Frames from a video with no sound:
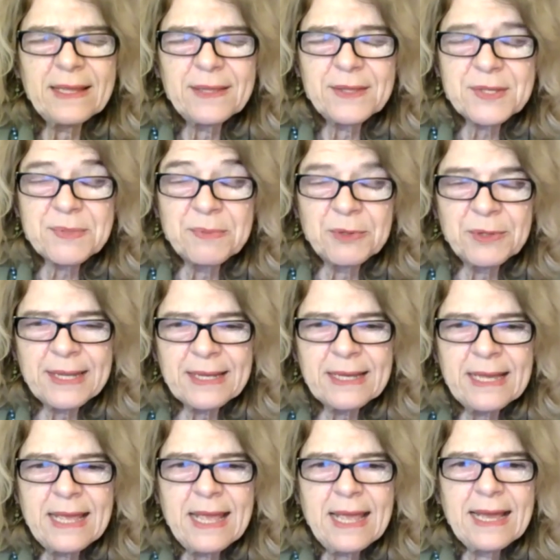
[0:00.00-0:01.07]
this morning,
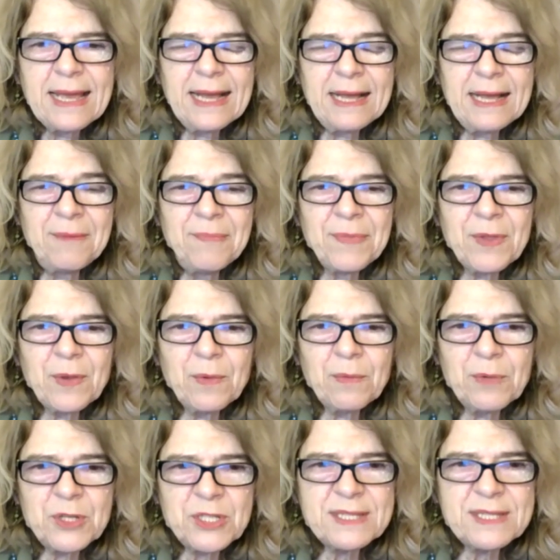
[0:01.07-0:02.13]

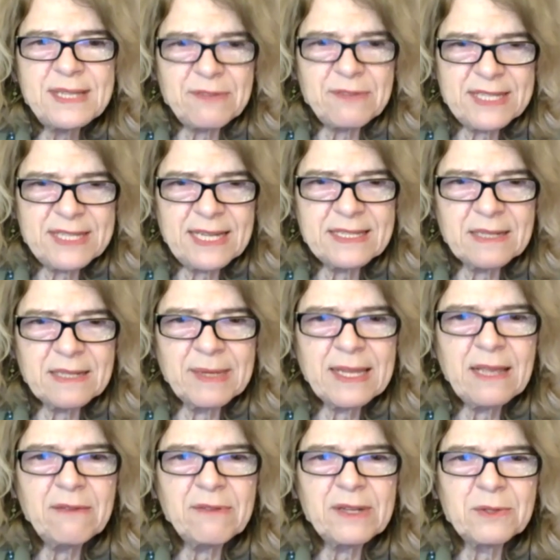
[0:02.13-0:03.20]
which is devastating. I mean,
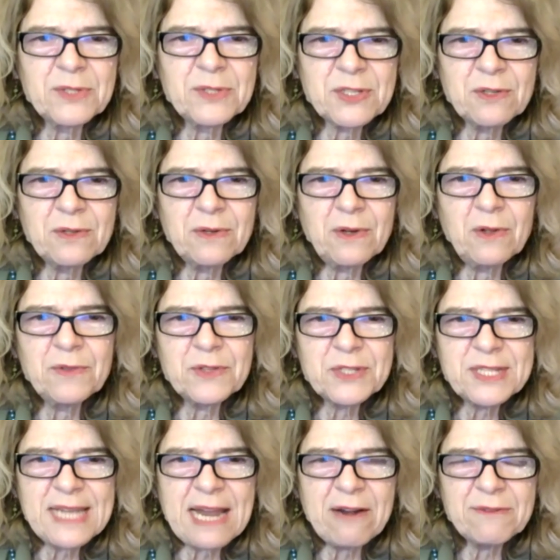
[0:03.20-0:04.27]
given also all those
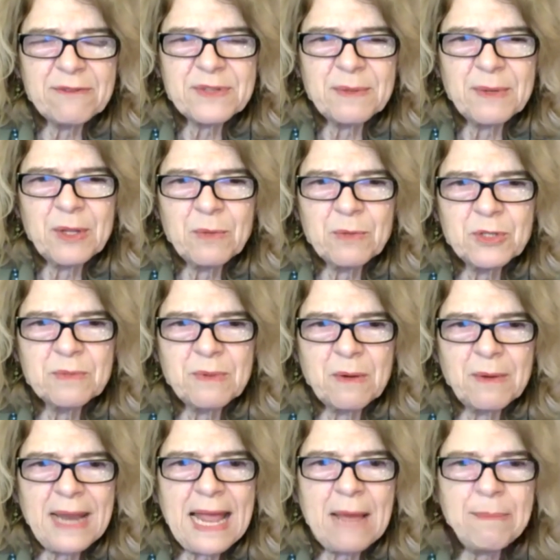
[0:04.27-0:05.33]
tariffs, I mean, you wonder what
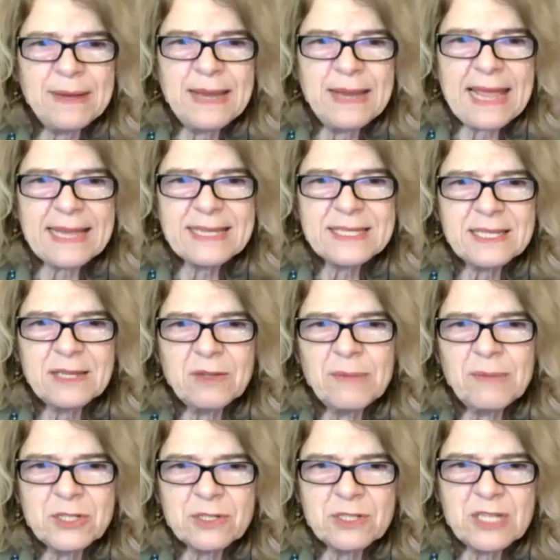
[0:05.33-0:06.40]
will happen next. And you
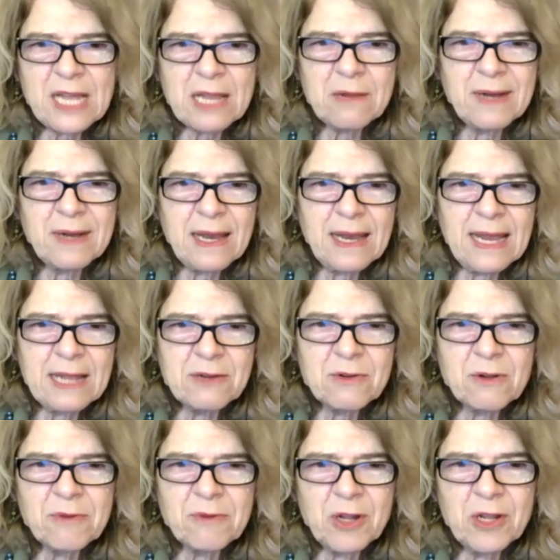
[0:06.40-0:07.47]
mentioned Jaguar Land
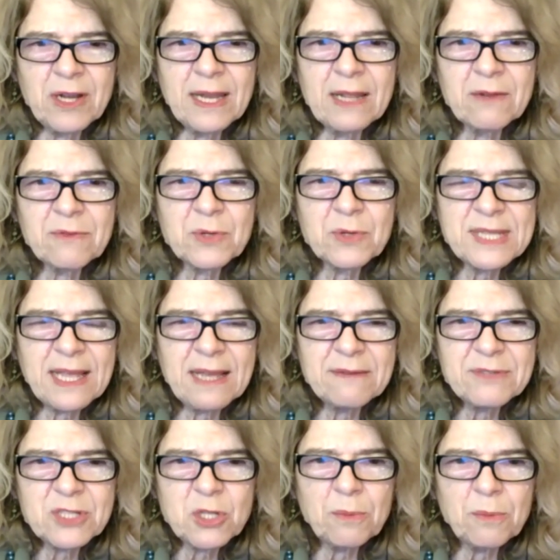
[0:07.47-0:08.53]
Rover earlier. Of course, they
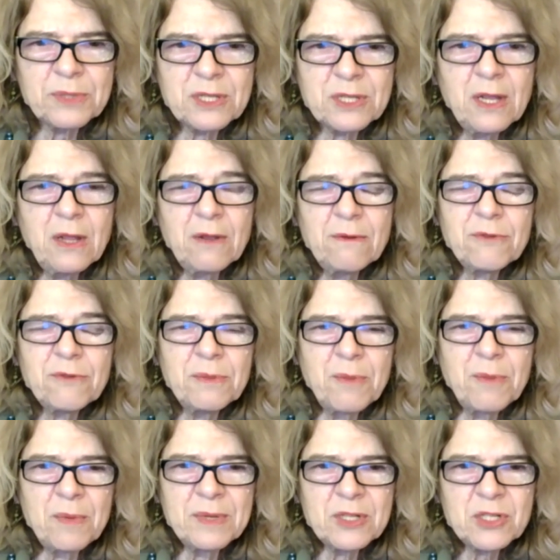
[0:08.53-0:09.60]
have stopped, for the
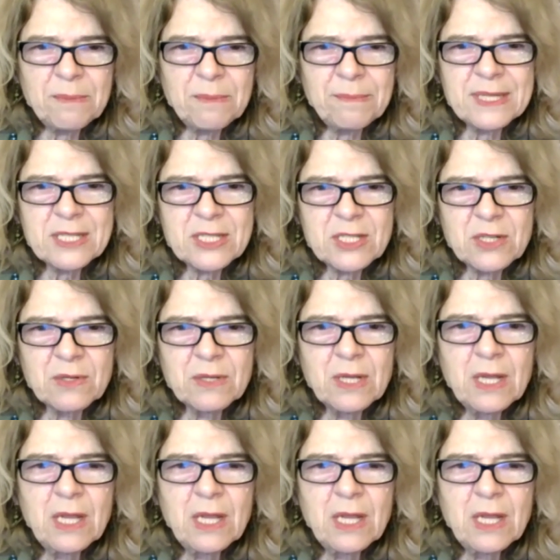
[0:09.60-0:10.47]
moment, shipments to